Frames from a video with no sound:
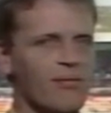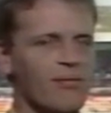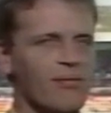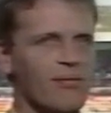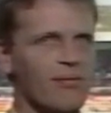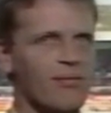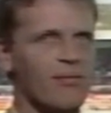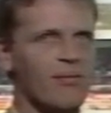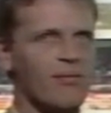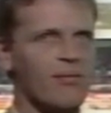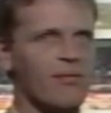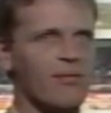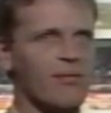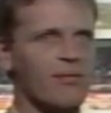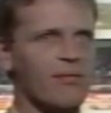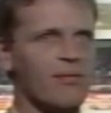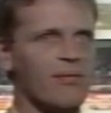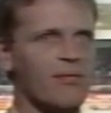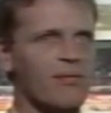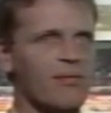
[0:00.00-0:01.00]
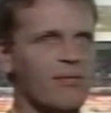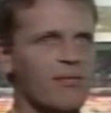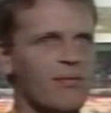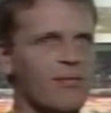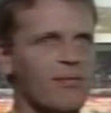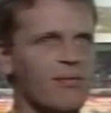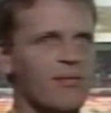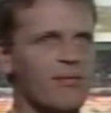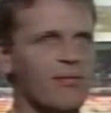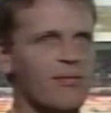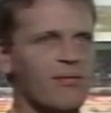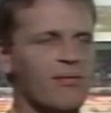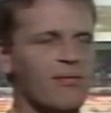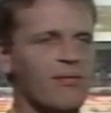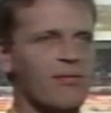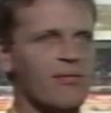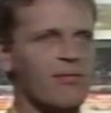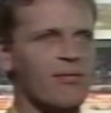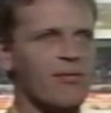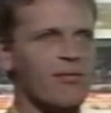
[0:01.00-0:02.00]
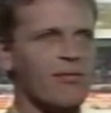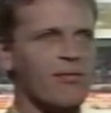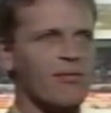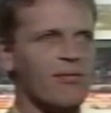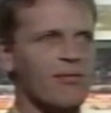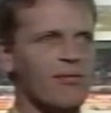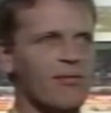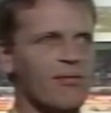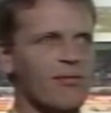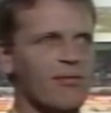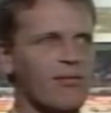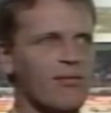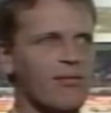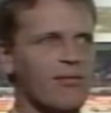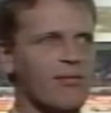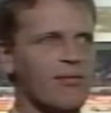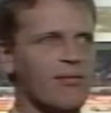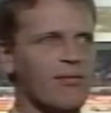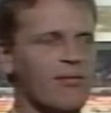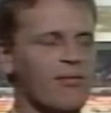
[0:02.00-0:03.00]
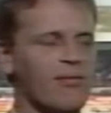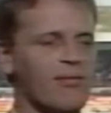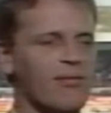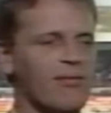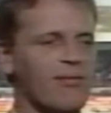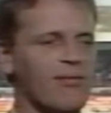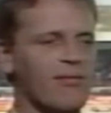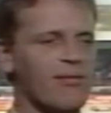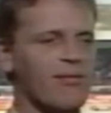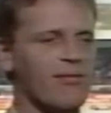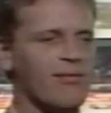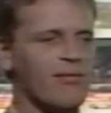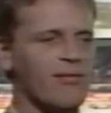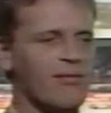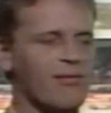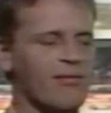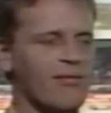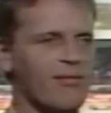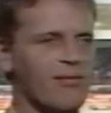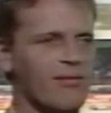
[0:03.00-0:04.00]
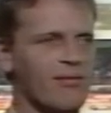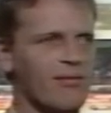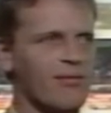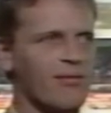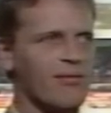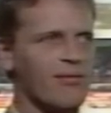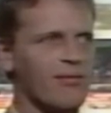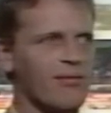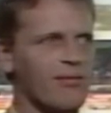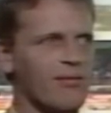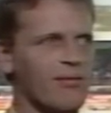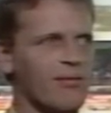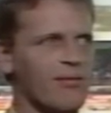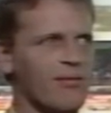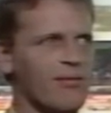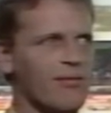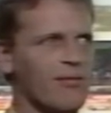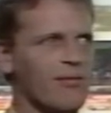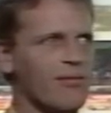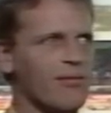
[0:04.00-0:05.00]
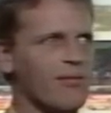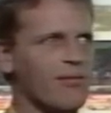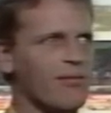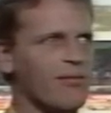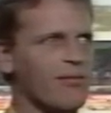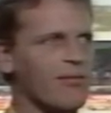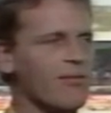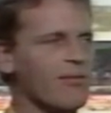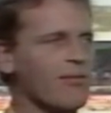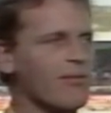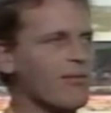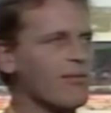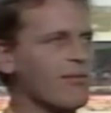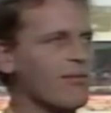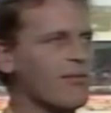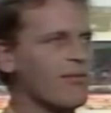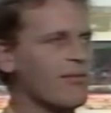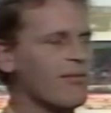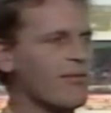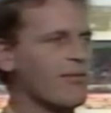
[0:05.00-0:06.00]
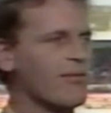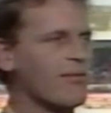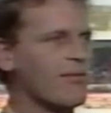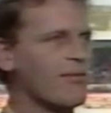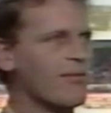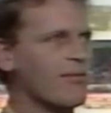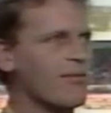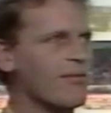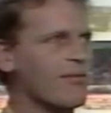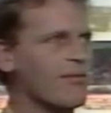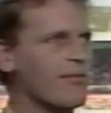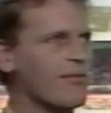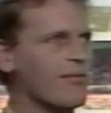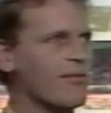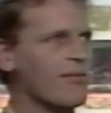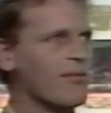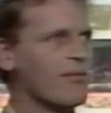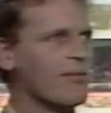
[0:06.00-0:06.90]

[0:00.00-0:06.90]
The person shown says nothing.